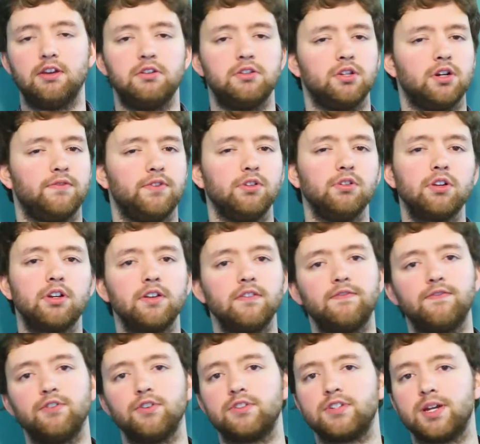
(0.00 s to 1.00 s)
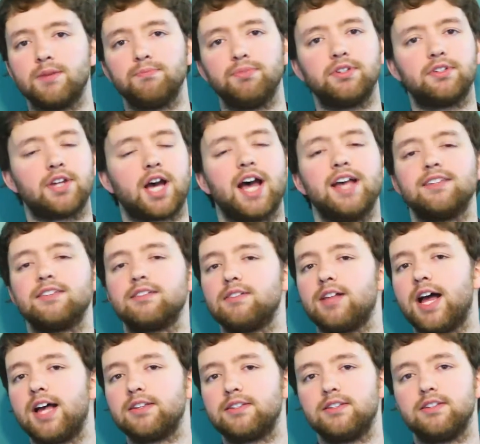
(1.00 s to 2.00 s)
So if you're looking for templatized
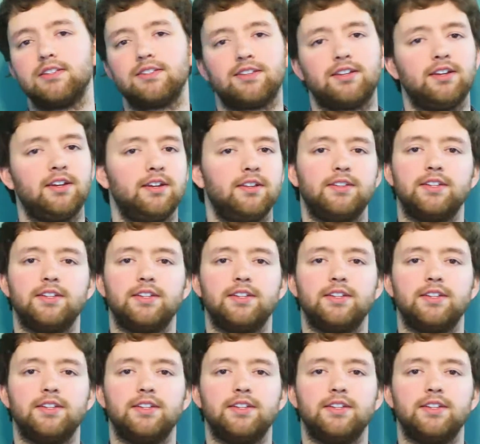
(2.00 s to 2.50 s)
classes,